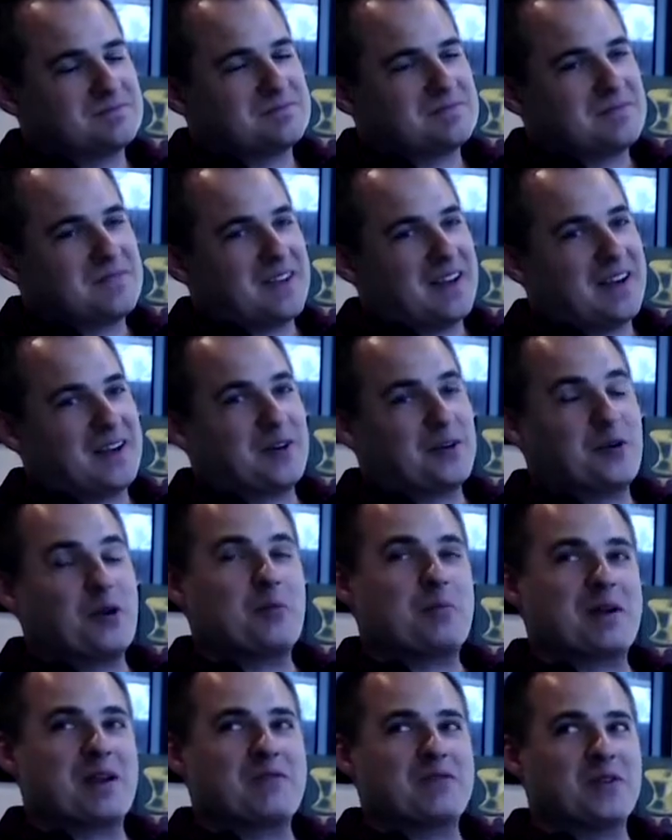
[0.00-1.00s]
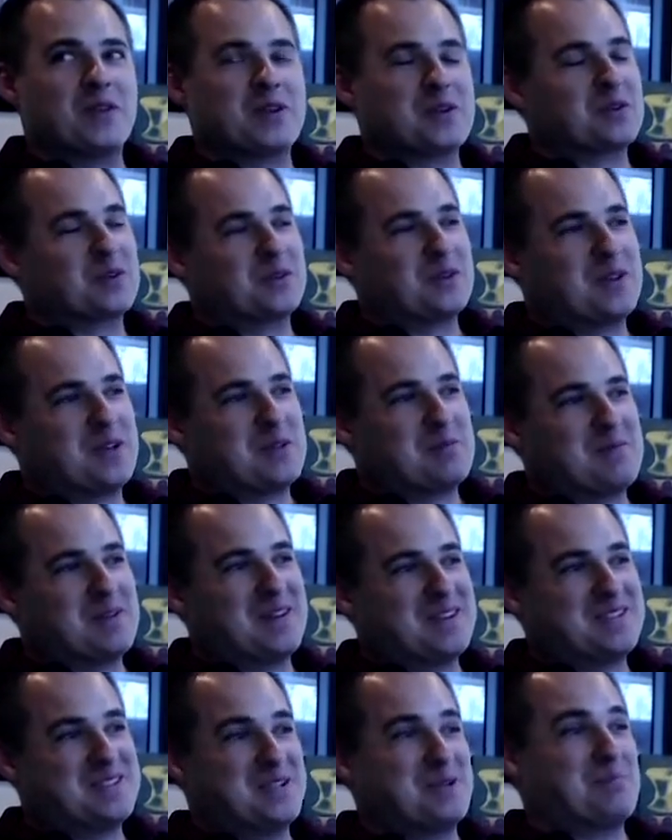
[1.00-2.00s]
I don't know, but I feel like you're leading me
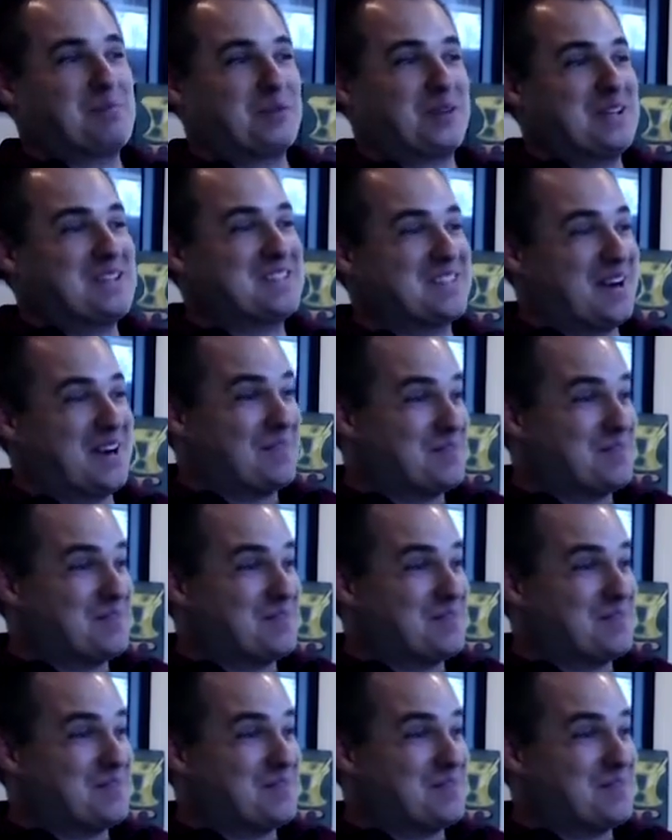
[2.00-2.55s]
to police officer.